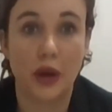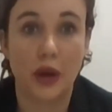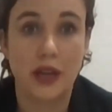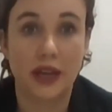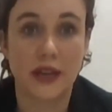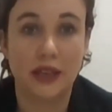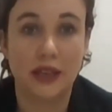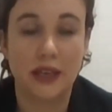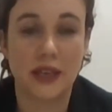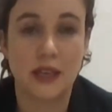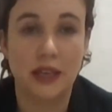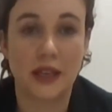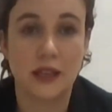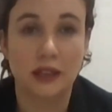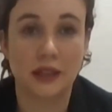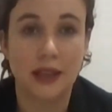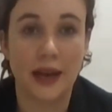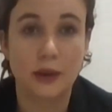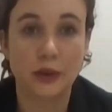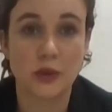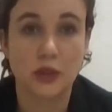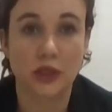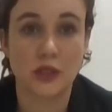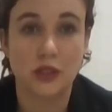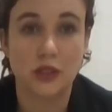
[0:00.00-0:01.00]
And it
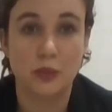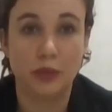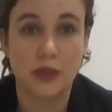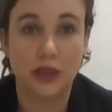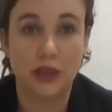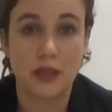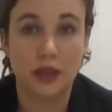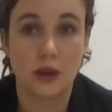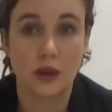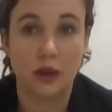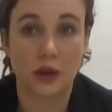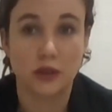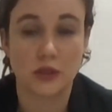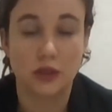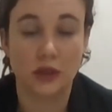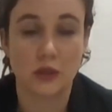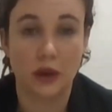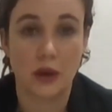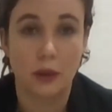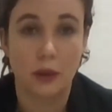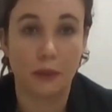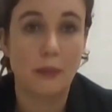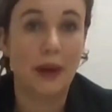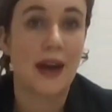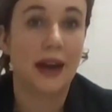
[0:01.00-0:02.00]
allows it to be also
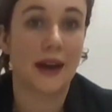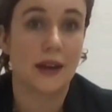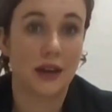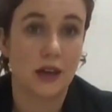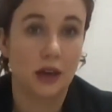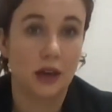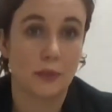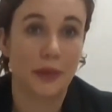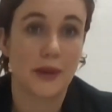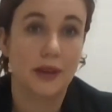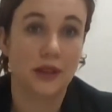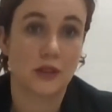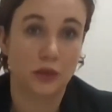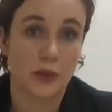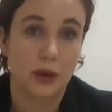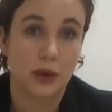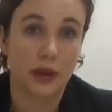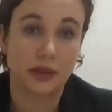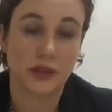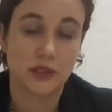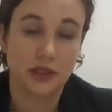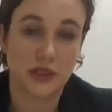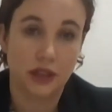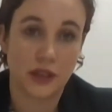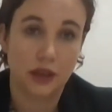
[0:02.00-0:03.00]
a backup as
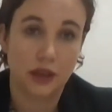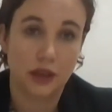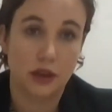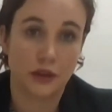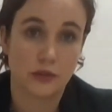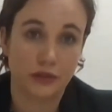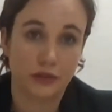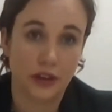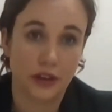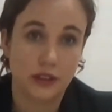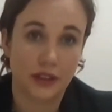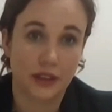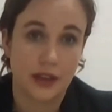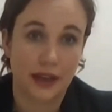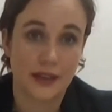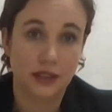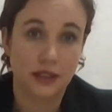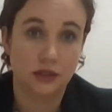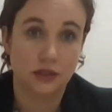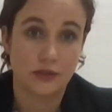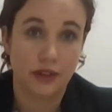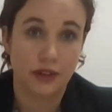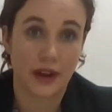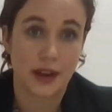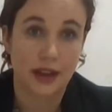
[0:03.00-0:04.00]
well as a
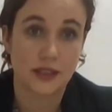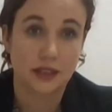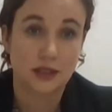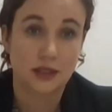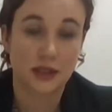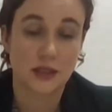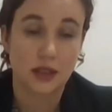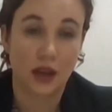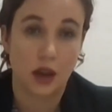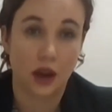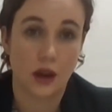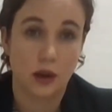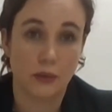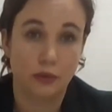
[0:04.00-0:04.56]
frontline device